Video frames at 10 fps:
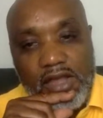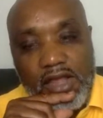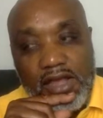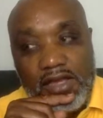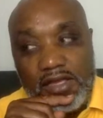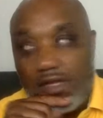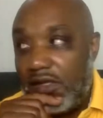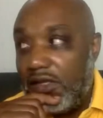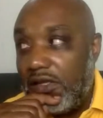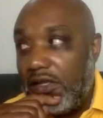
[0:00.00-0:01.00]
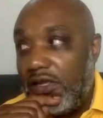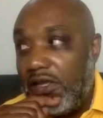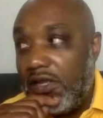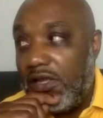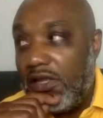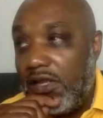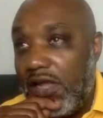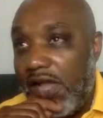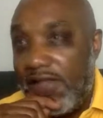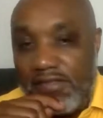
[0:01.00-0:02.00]
And
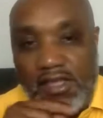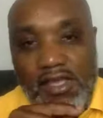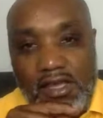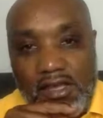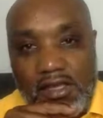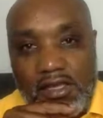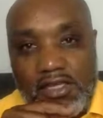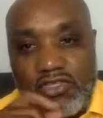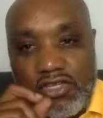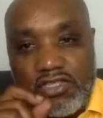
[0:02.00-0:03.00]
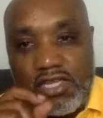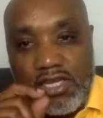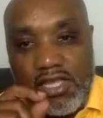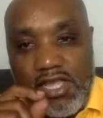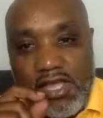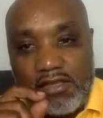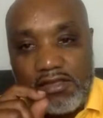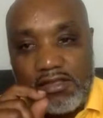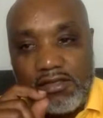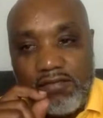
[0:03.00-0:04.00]
I think it's just going to
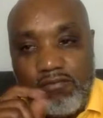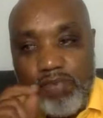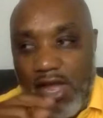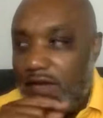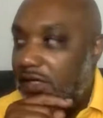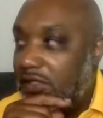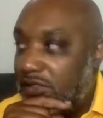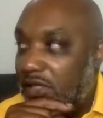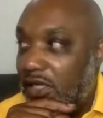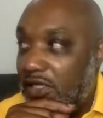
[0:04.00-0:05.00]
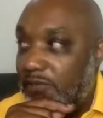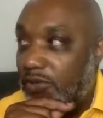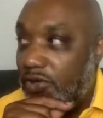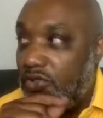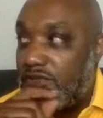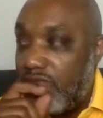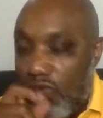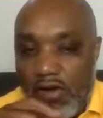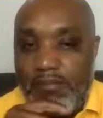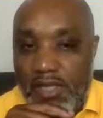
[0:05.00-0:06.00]
get better. They're going to produce
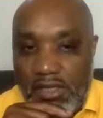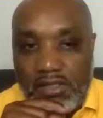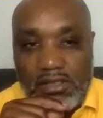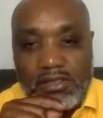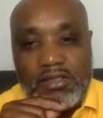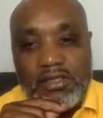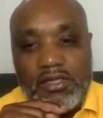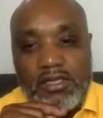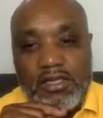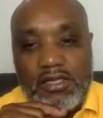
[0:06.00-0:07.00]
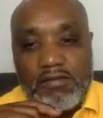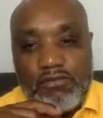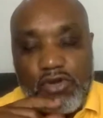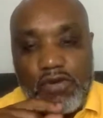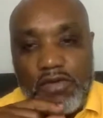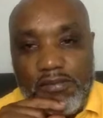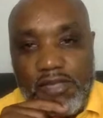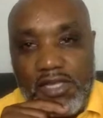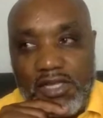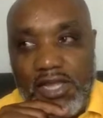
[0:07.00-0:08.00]
more milk the more we
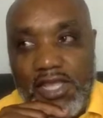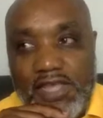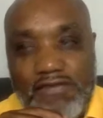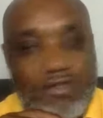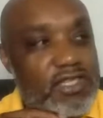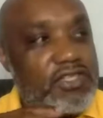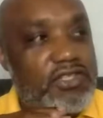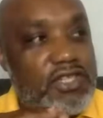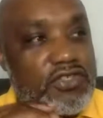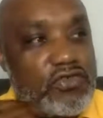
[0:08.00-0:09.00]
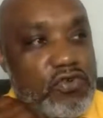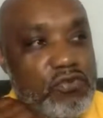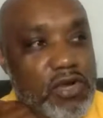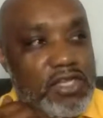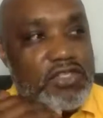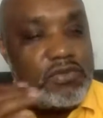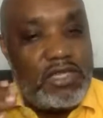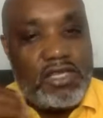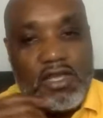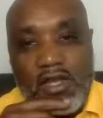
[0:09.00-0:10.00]
milk. Like even these this group, once
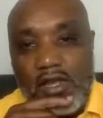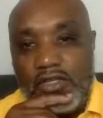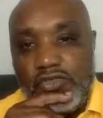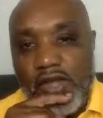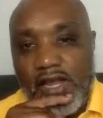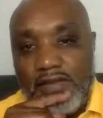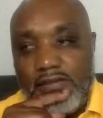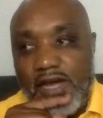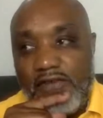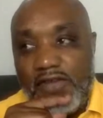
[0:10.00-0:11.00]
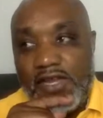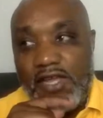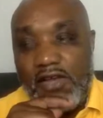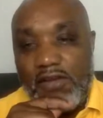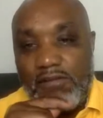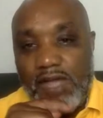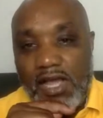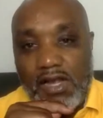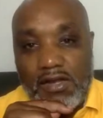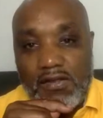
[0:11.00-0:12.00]
we dry them off and they come
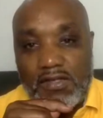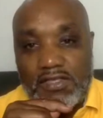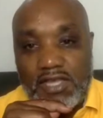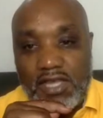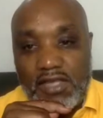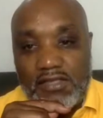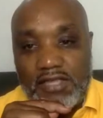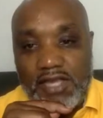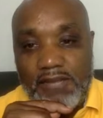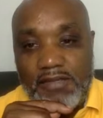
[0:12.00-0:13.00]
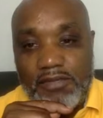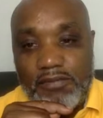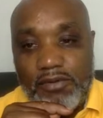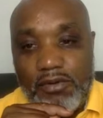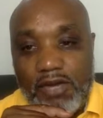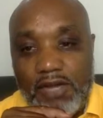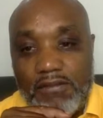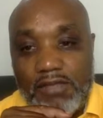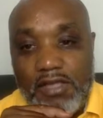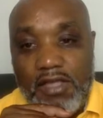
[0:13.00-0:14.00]
back around the second time in the program,